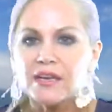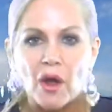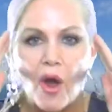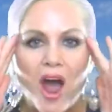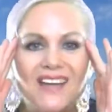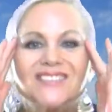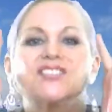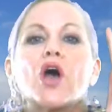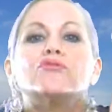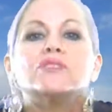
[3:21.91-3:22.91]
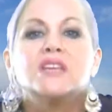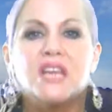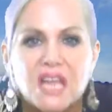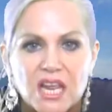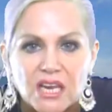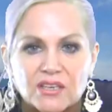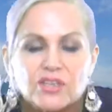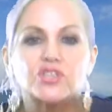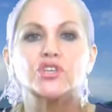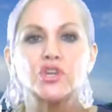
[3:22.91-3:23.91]
Now, I don't
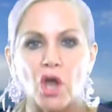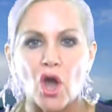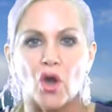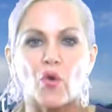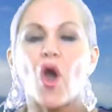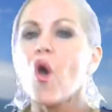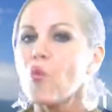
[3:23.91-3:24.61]
need to know